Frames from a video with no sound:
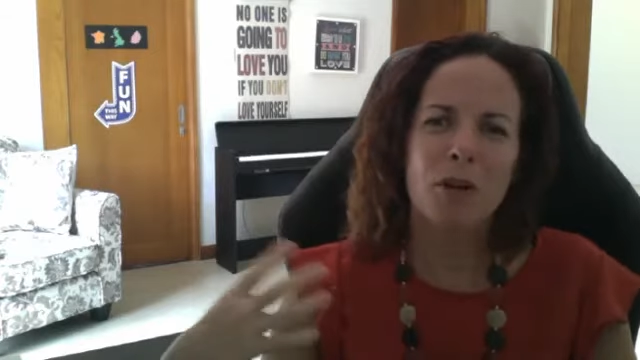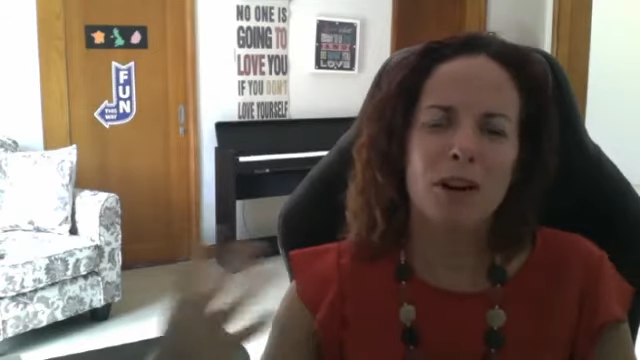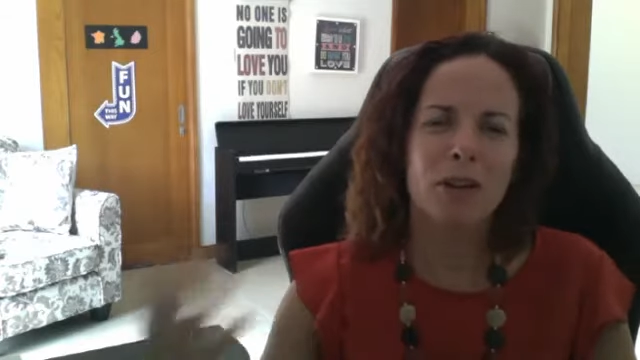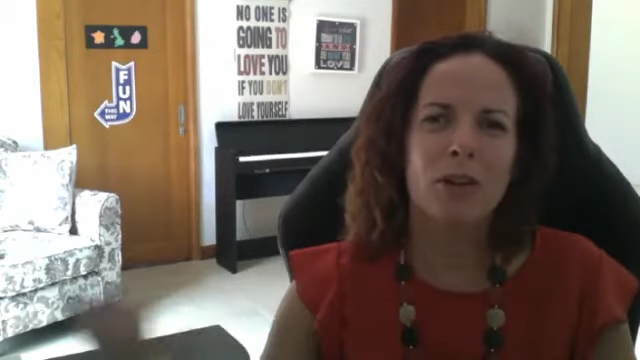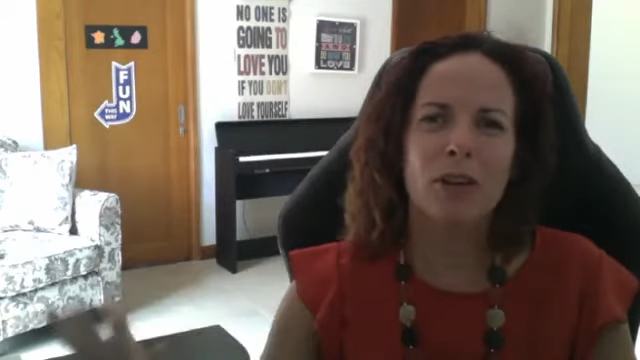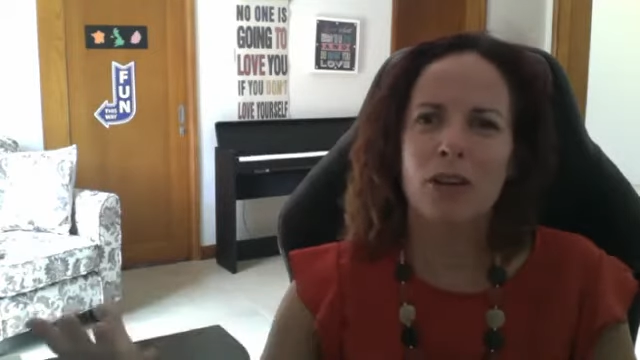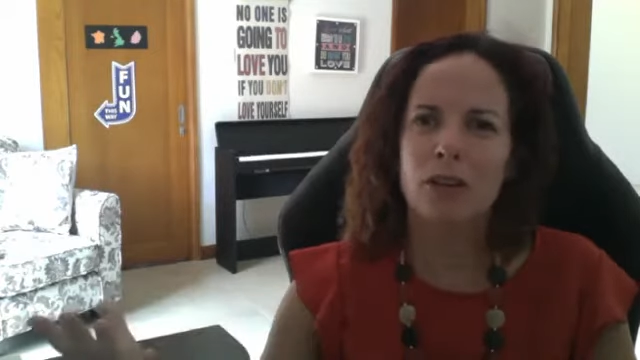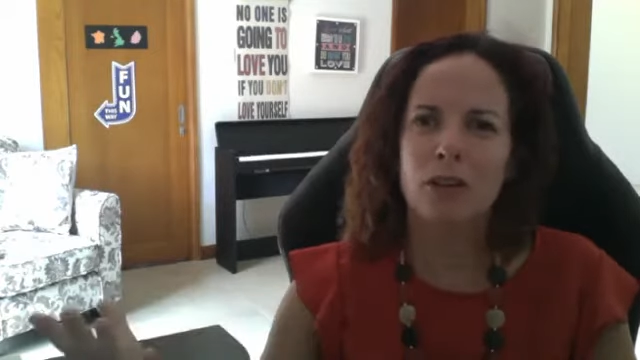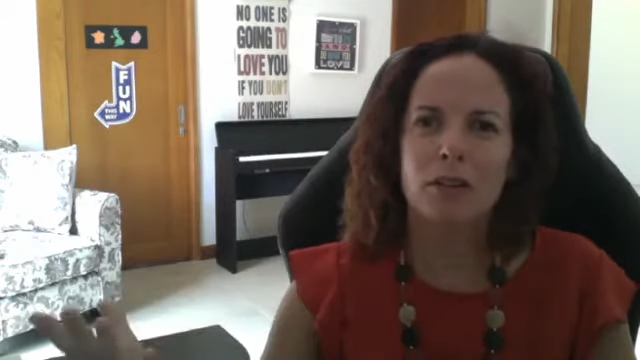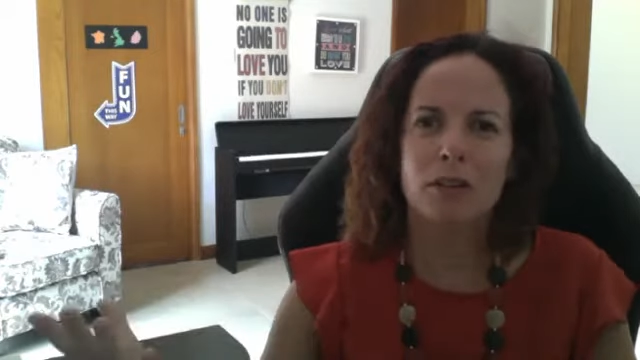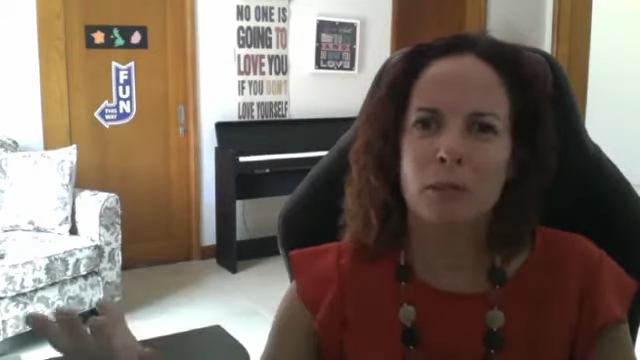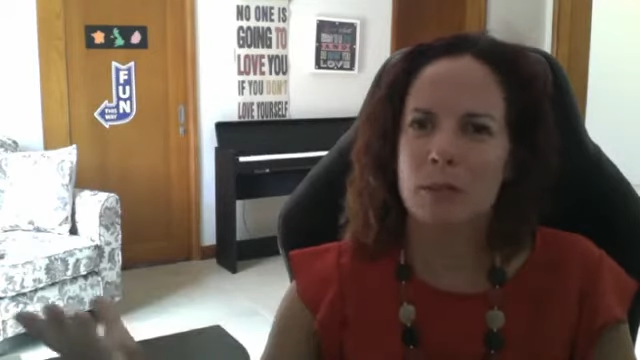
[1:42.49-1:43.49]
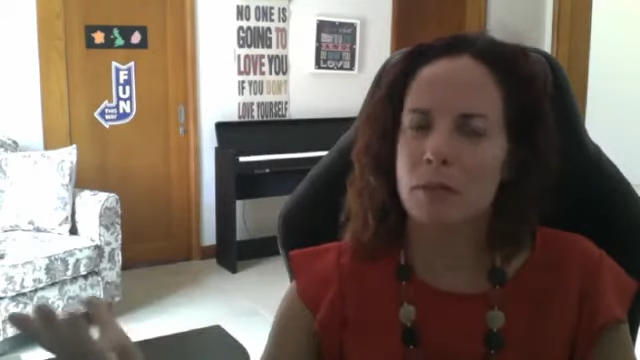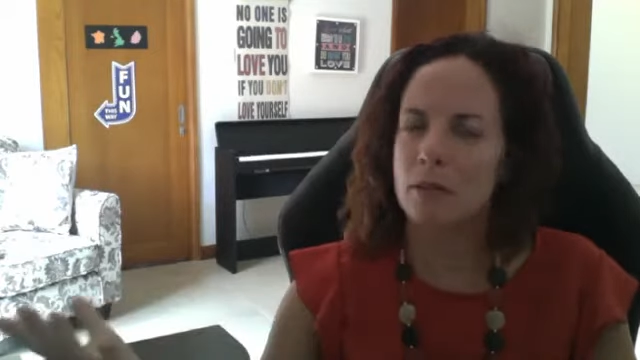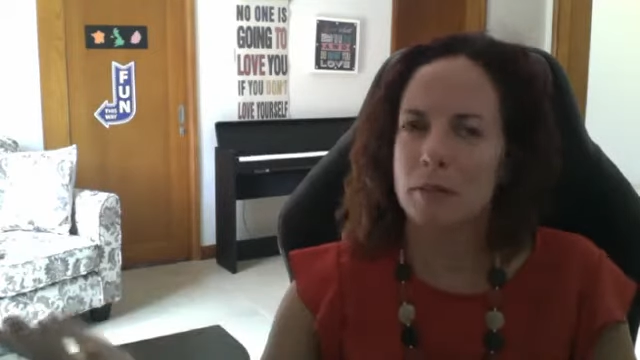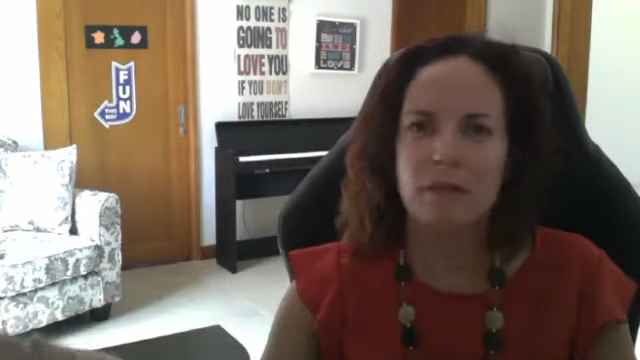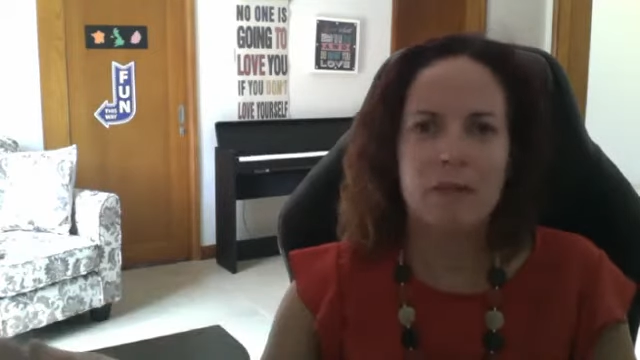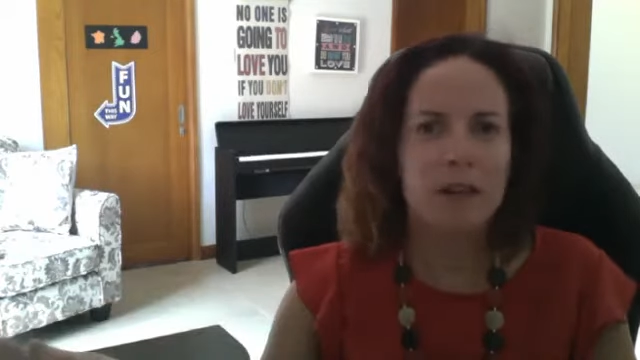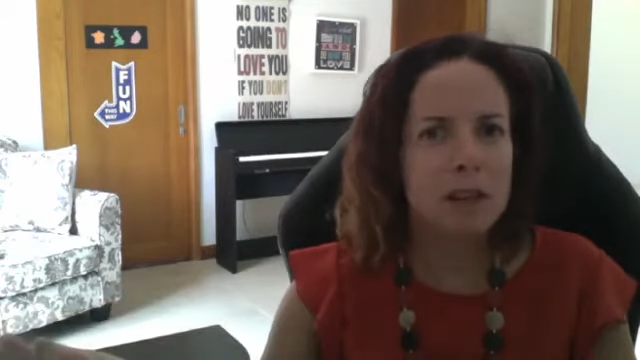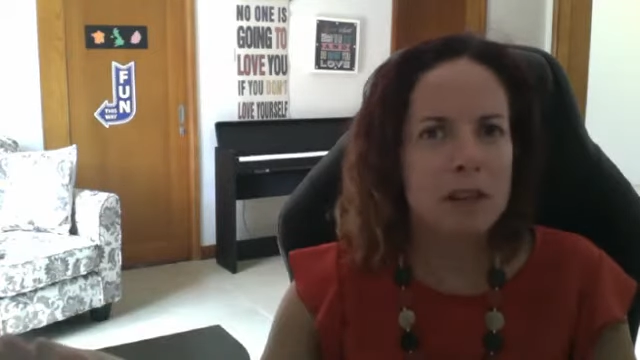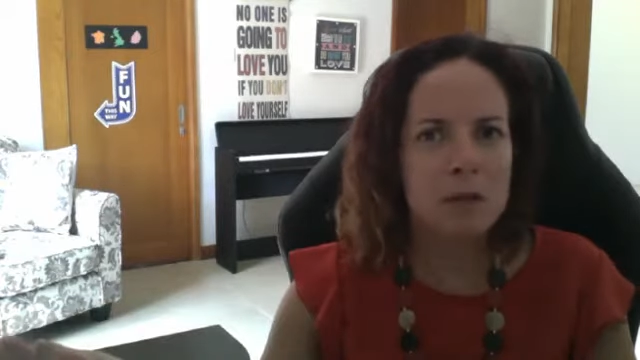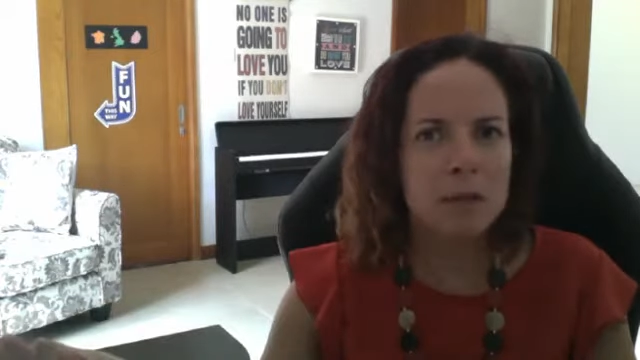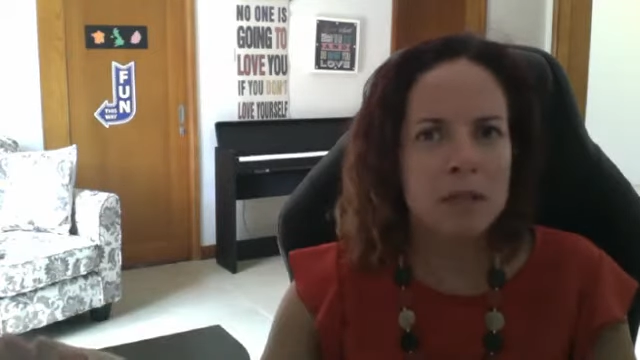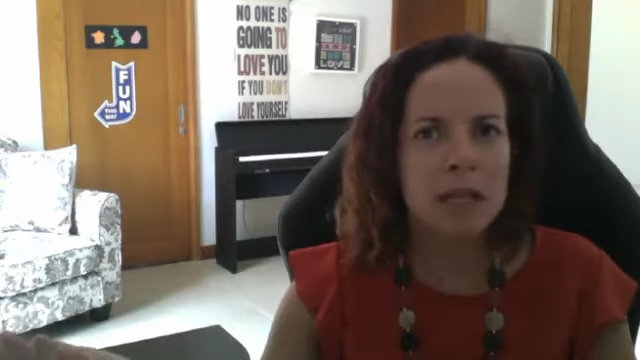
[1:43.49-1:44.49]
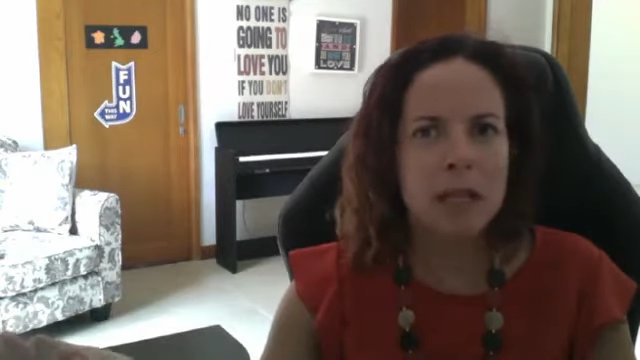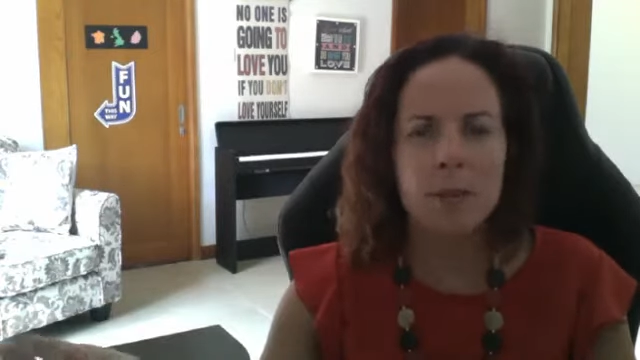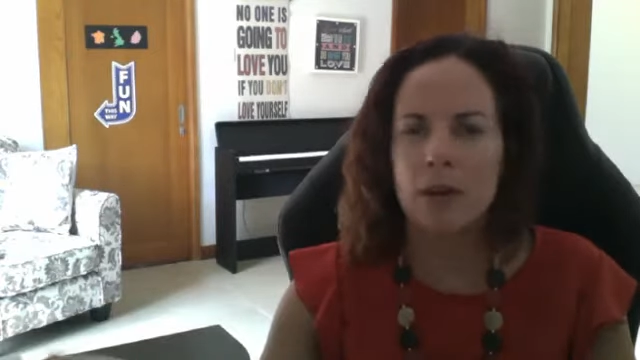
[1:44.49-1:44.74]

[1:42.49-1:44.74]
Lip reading: why on earth do people want to be friends with me?